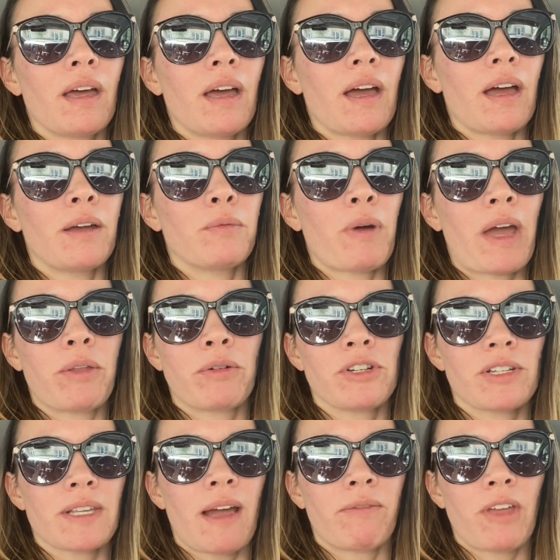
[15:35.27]
I'd rather
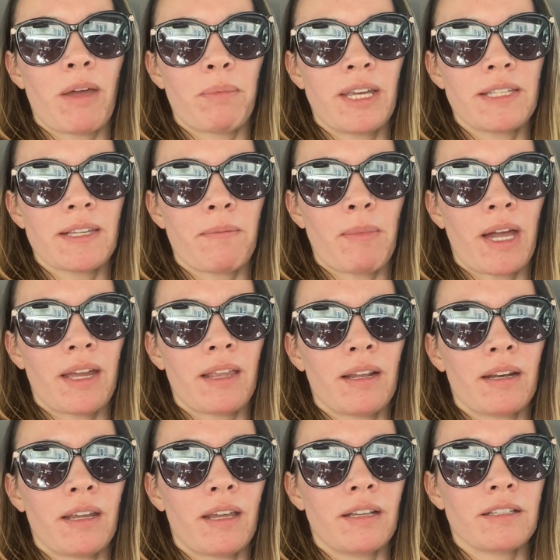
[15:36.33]
just have that peace of
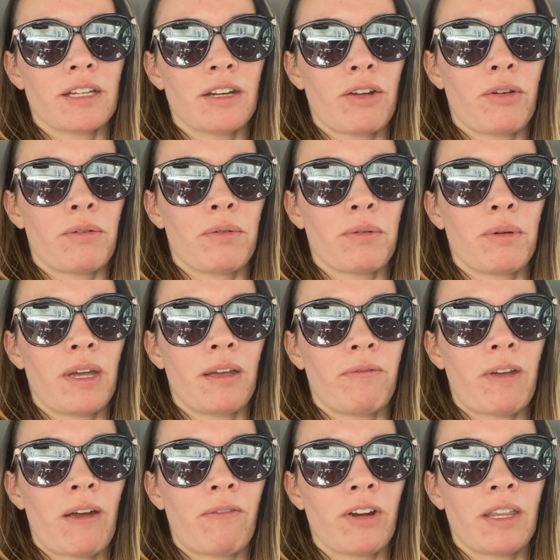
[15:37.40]
mind to know if
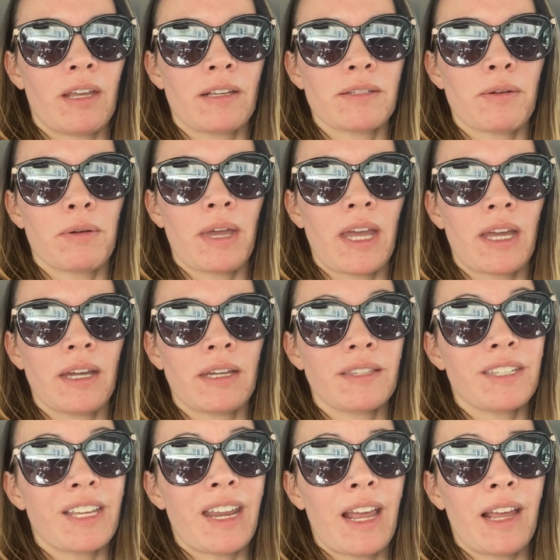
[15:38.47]
everything's okay
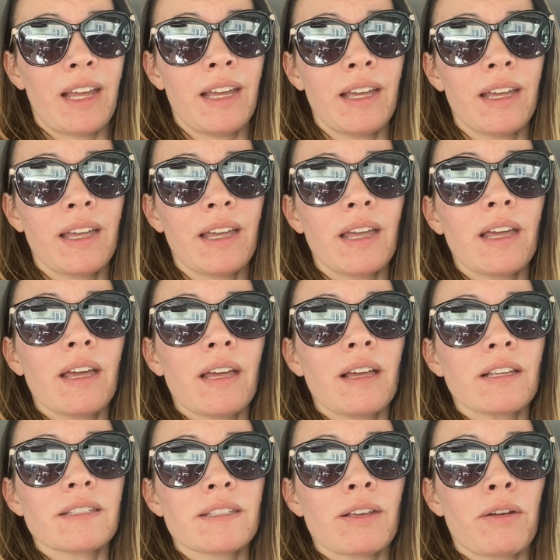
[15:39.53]
today.
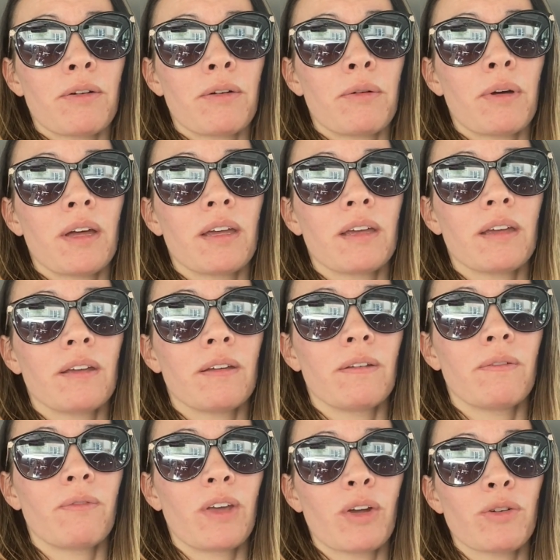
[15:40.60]
So
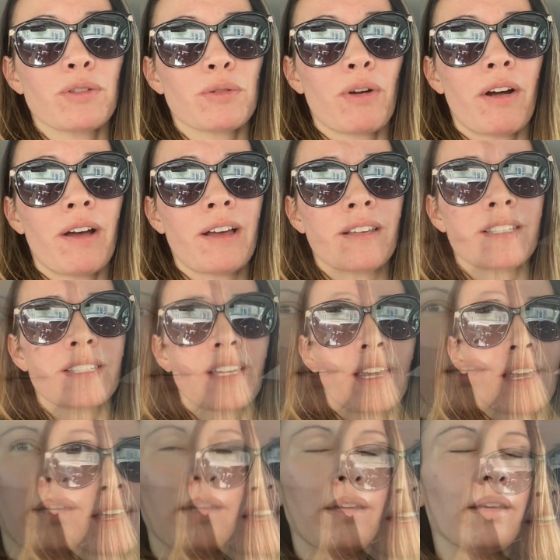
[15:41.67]
fingers crossed.
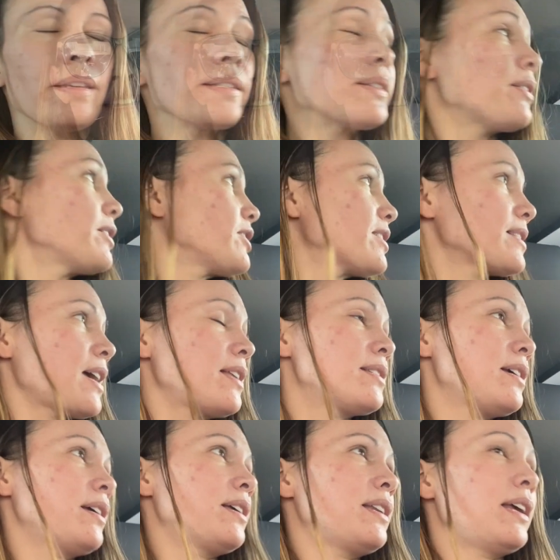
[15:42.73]
And so I just got
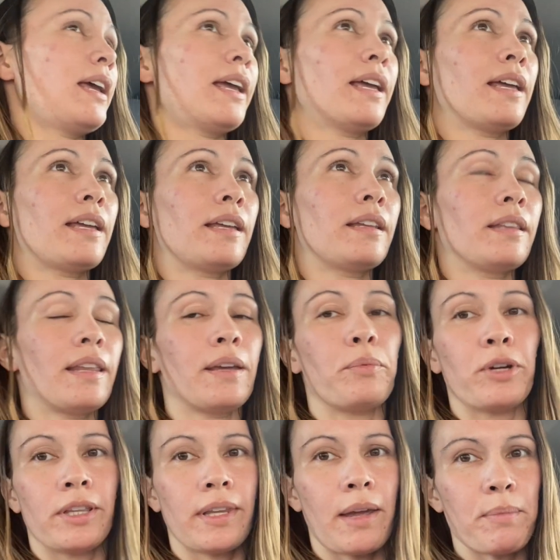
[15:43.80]
done, and they
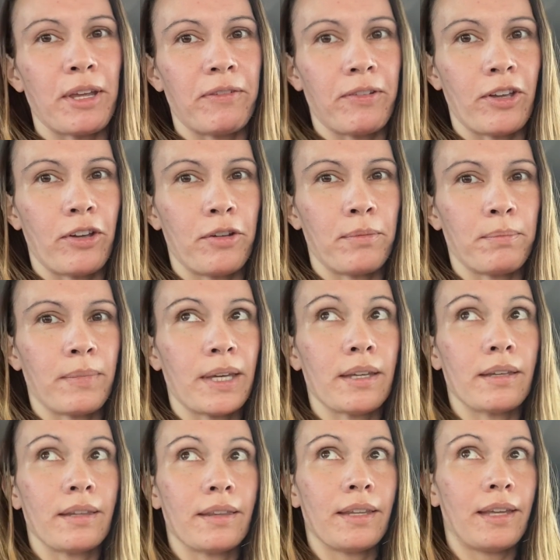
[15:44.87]
wouldn't let me film
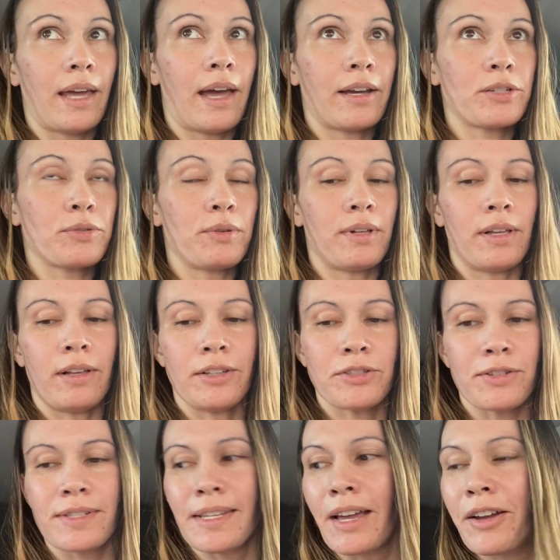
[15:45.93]
the actual
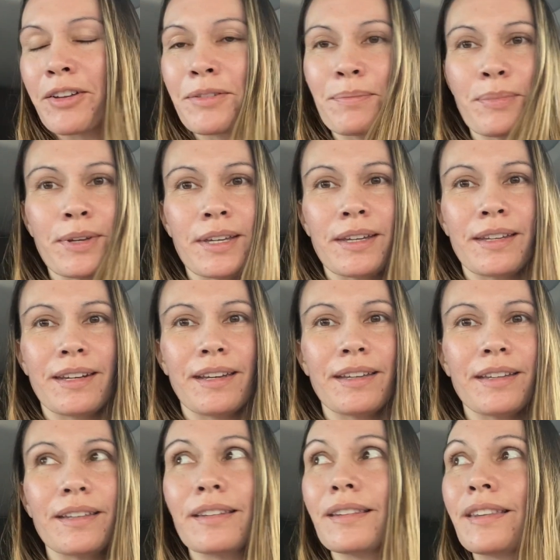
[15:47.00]
ultrasound, but
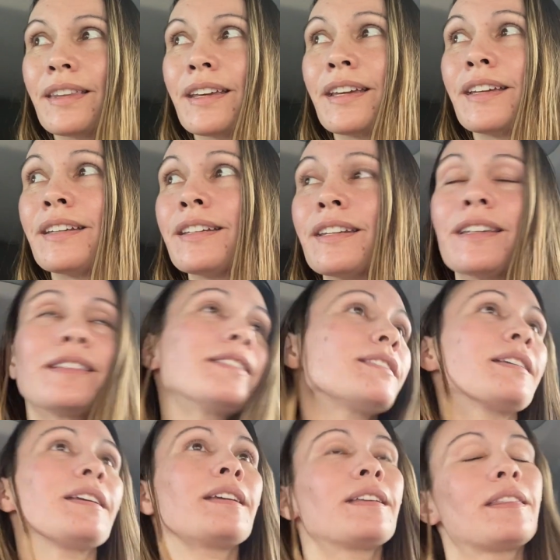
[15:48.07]
they did
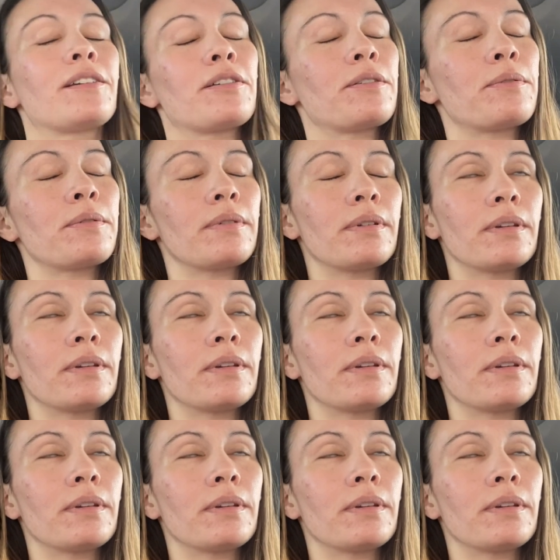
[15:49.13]
see there